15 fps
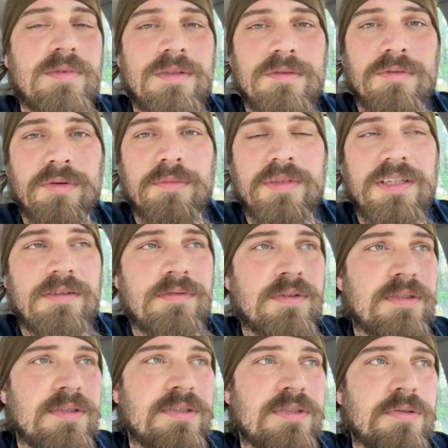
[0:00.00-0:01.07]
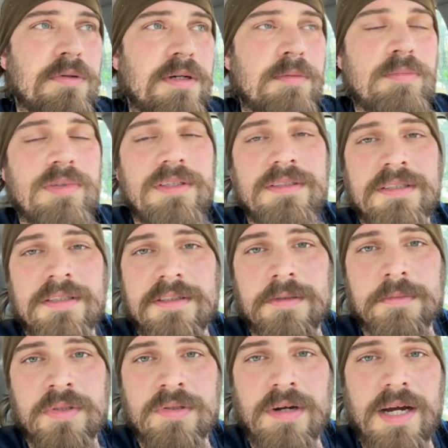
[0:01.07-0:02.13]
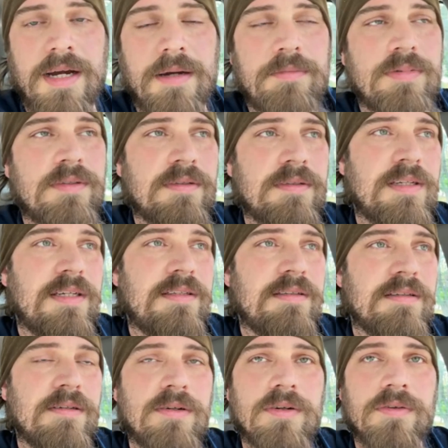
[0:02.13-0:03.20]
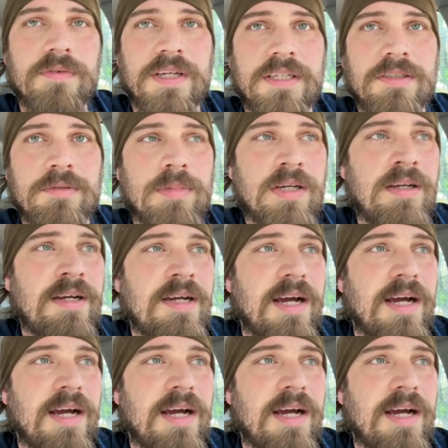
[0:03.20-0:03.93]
Normally, if you're just joining, please hit subscribe and the notification bell.